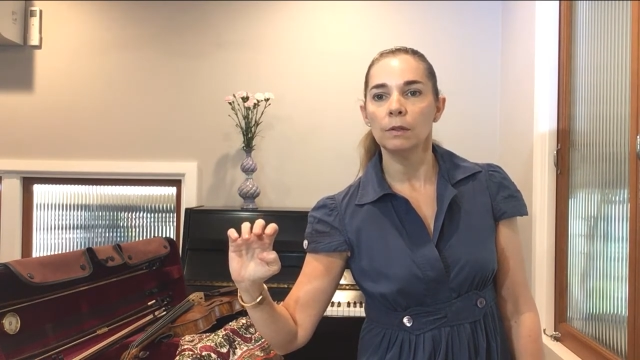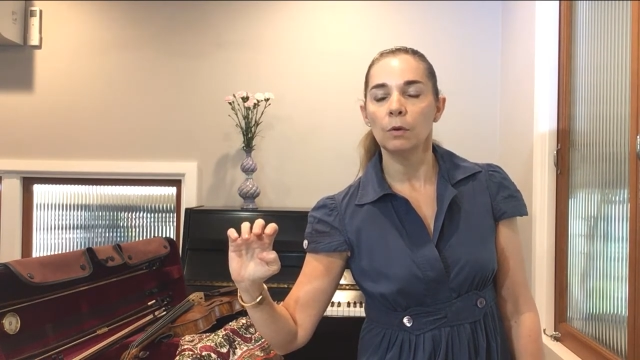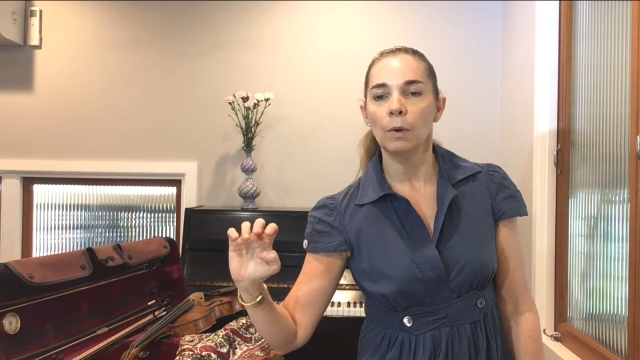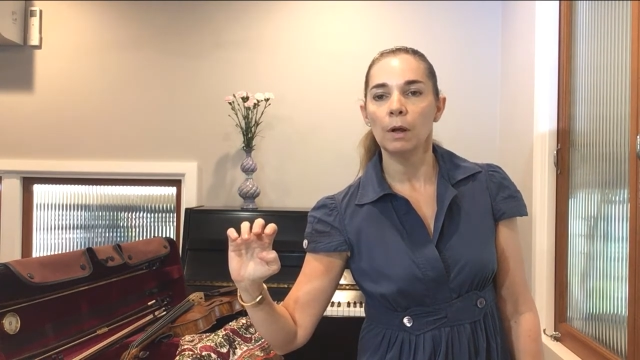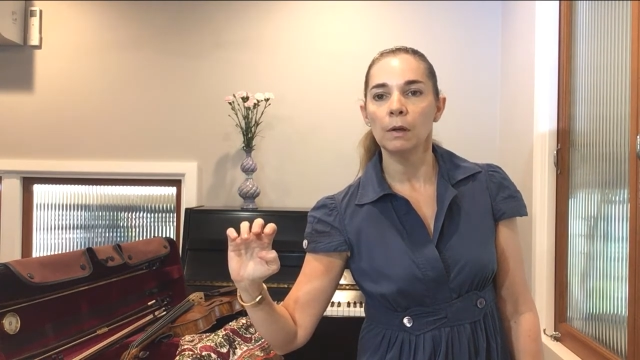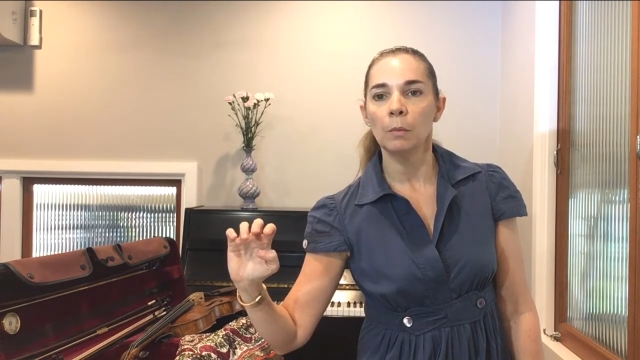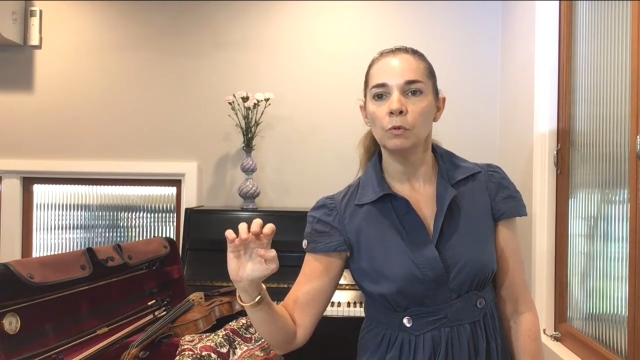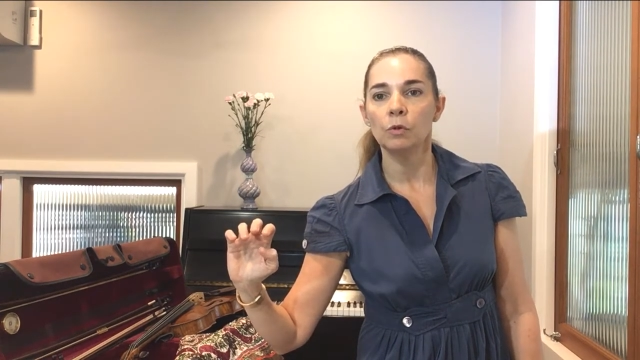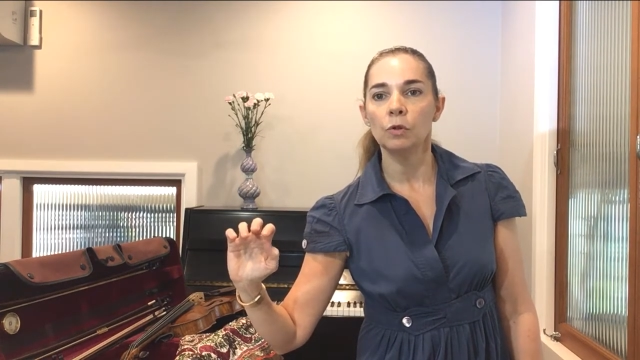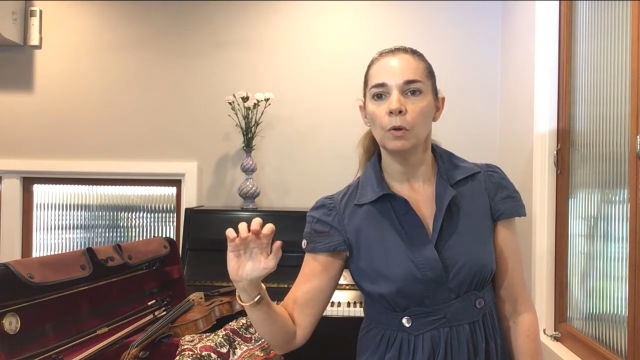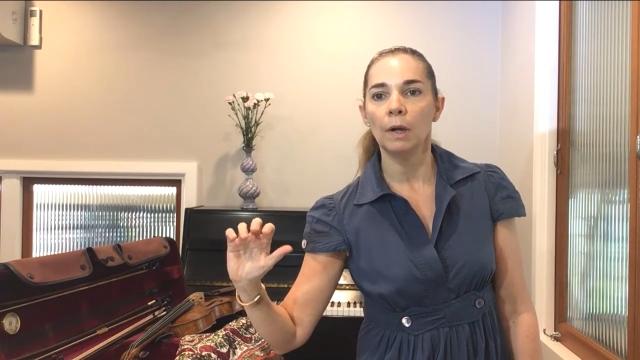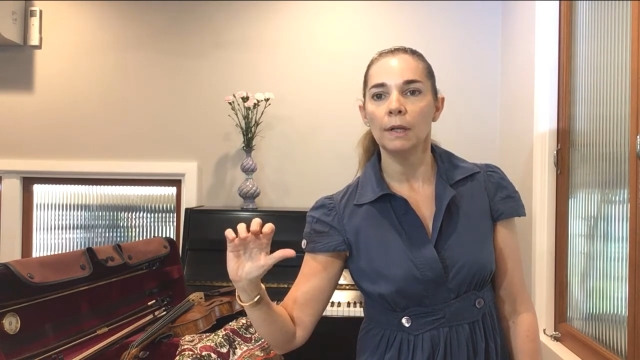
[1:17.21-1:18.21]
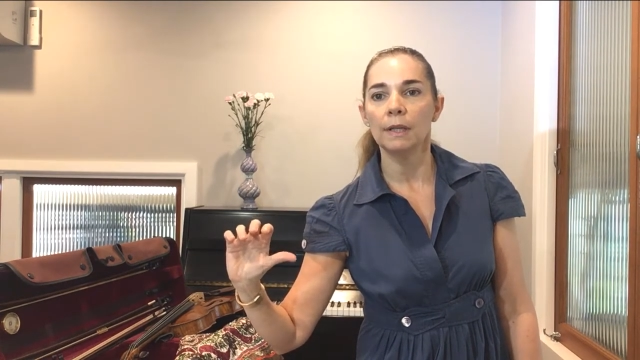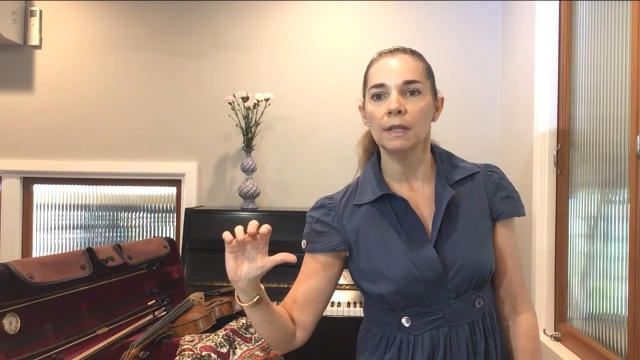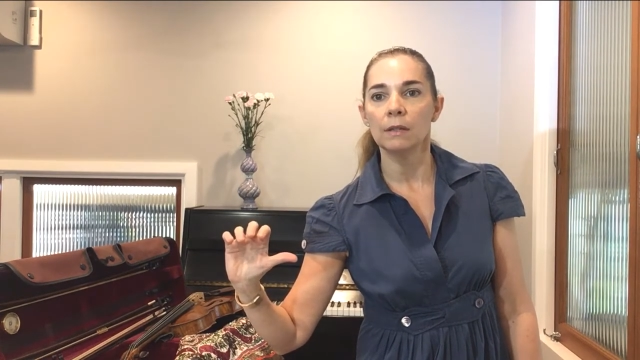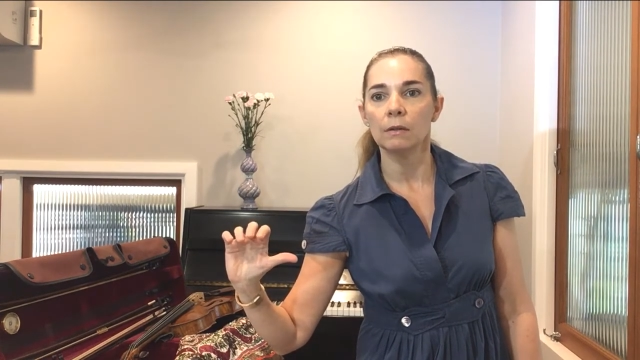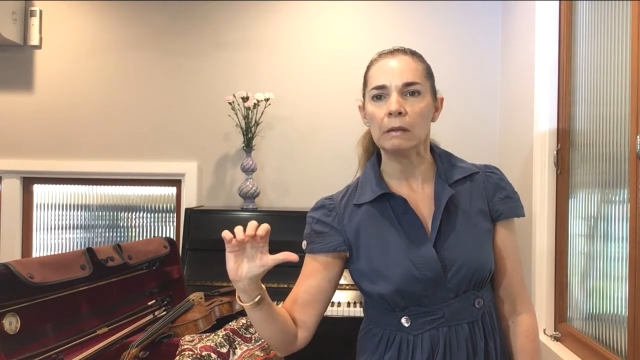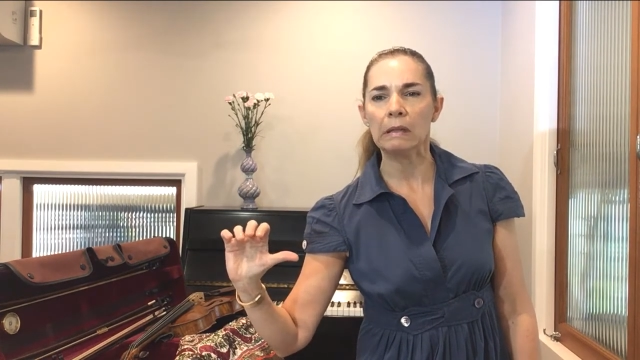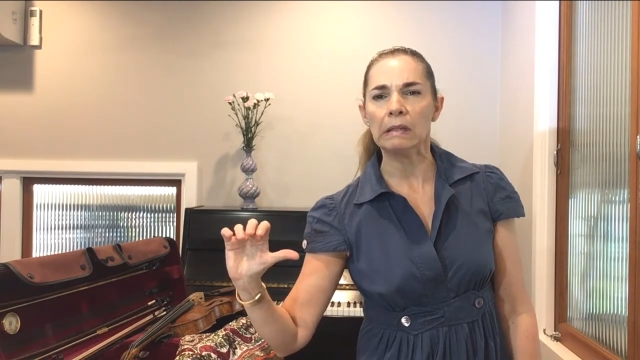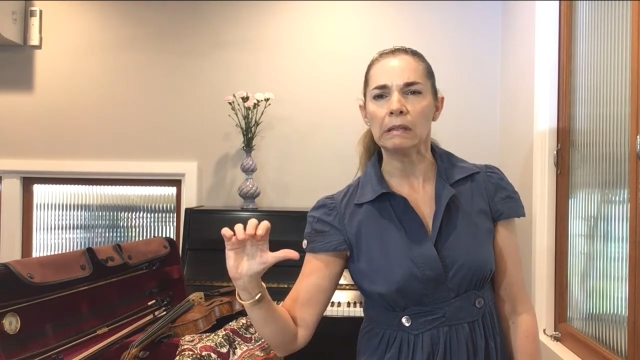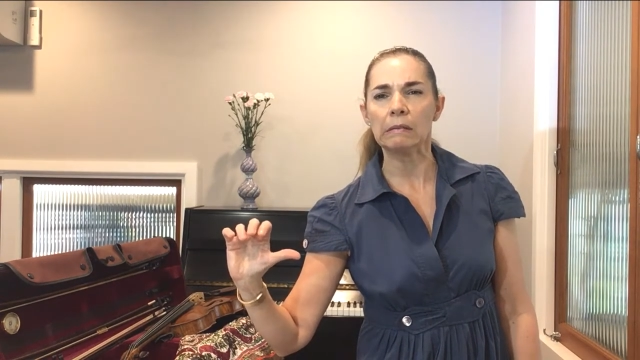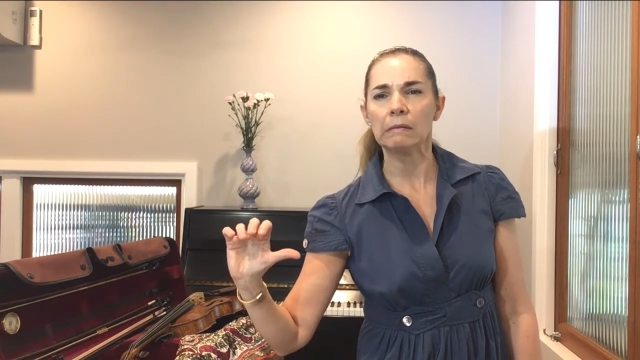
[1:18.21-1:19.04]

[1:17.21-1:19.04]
You're welcome to try this or that.